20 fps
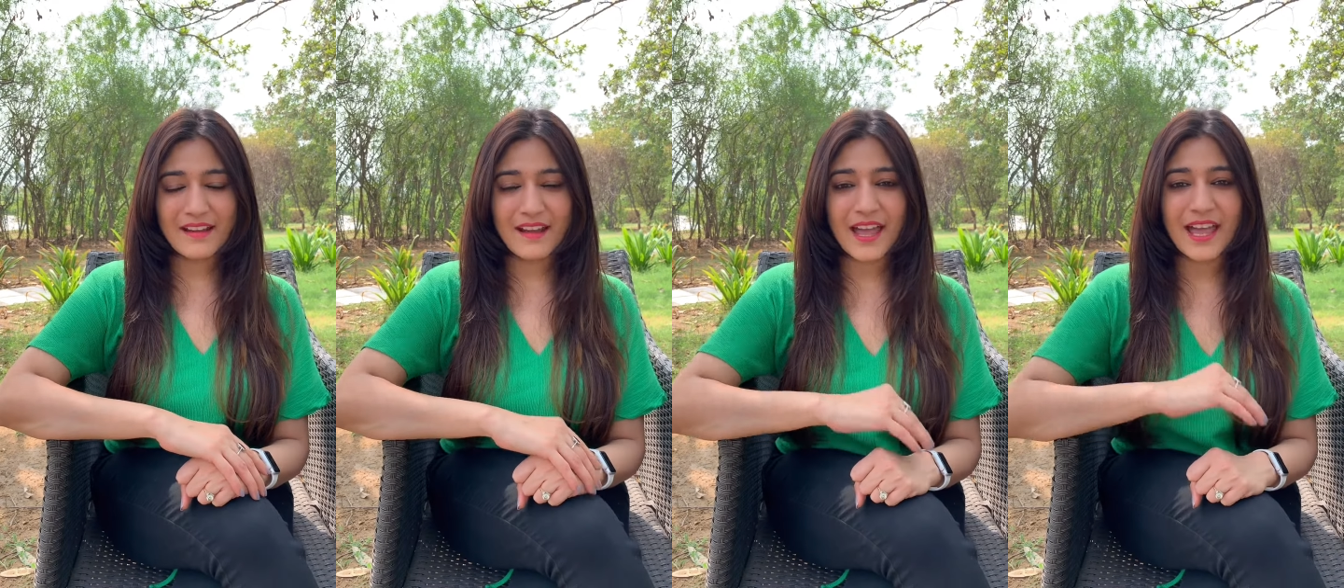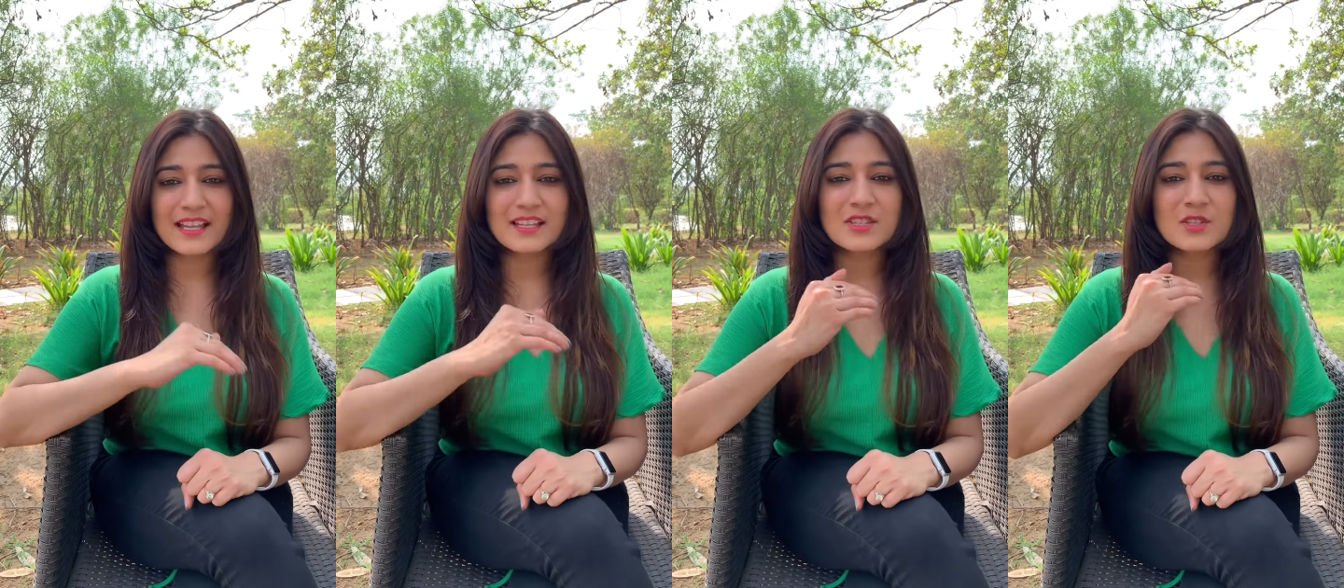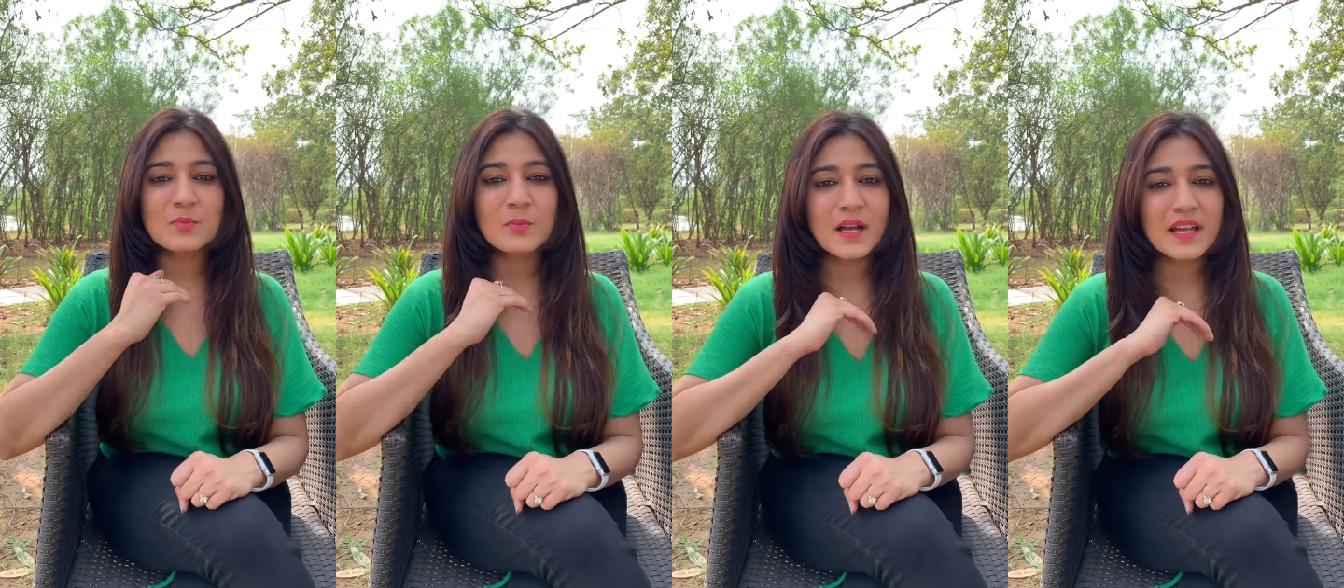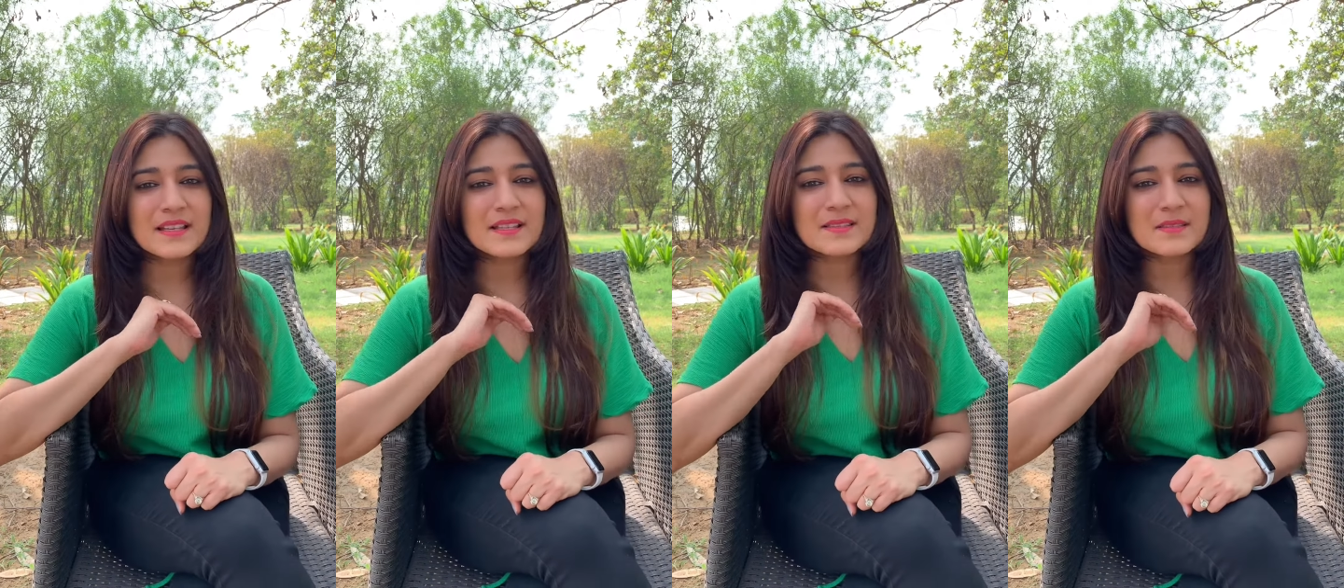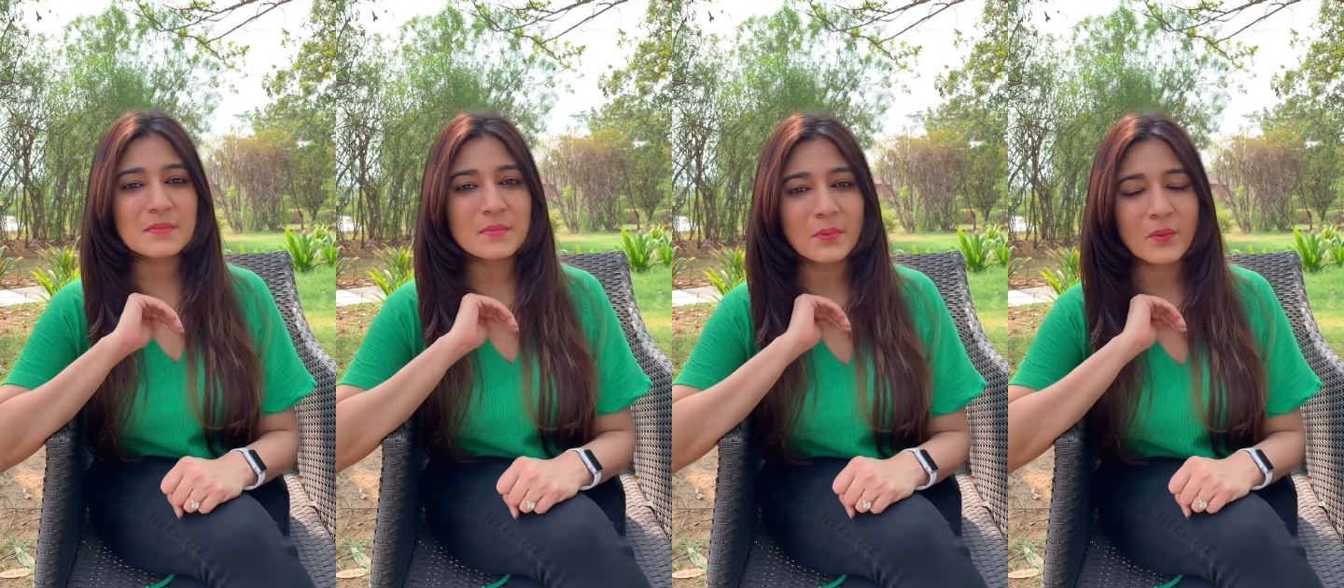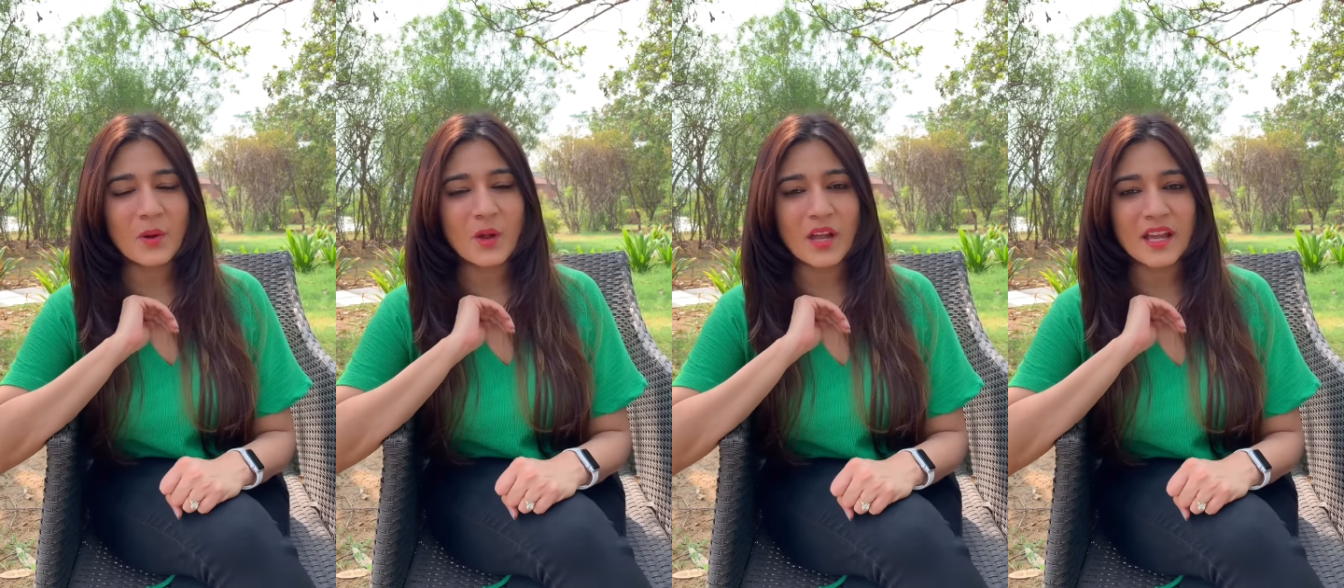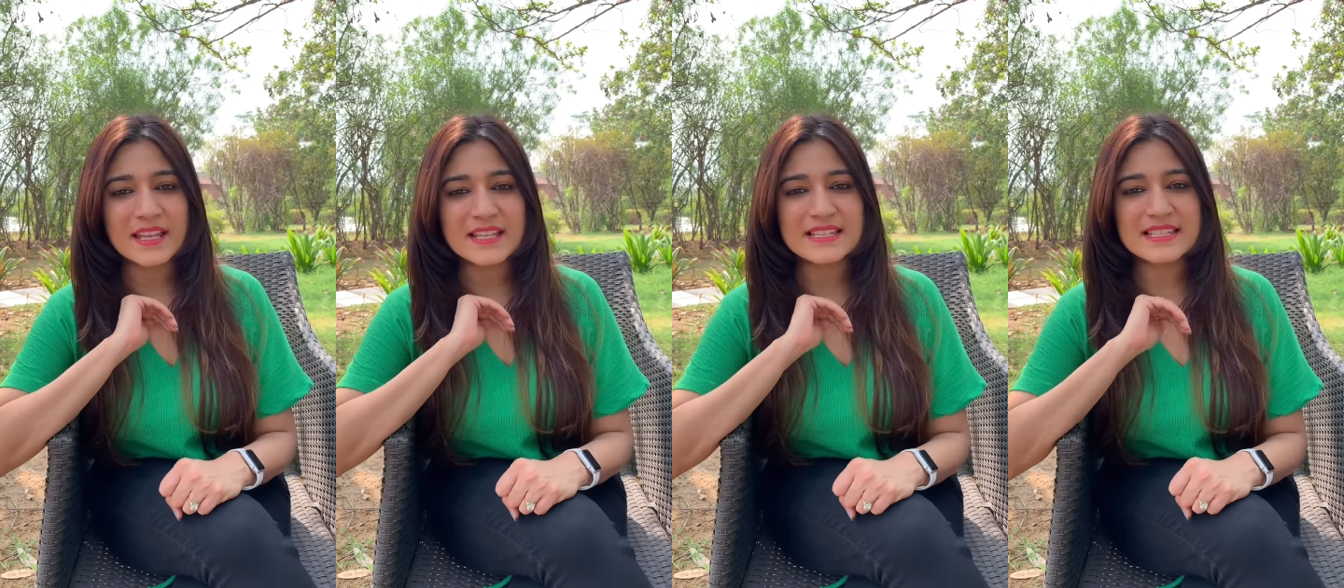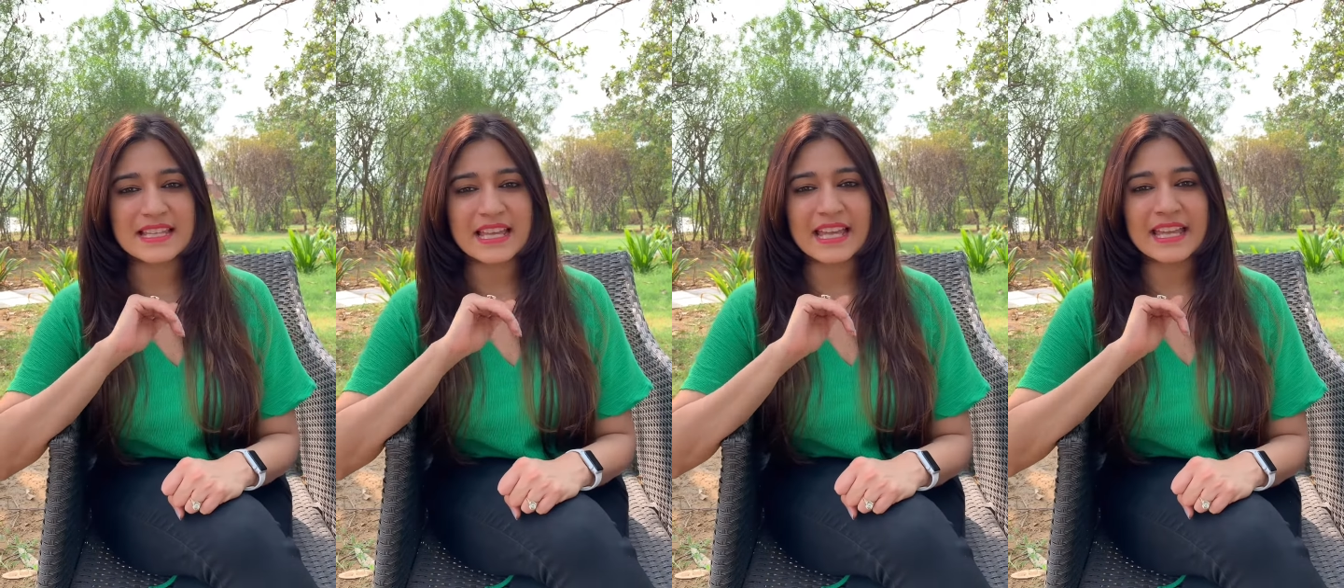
and to my surprise,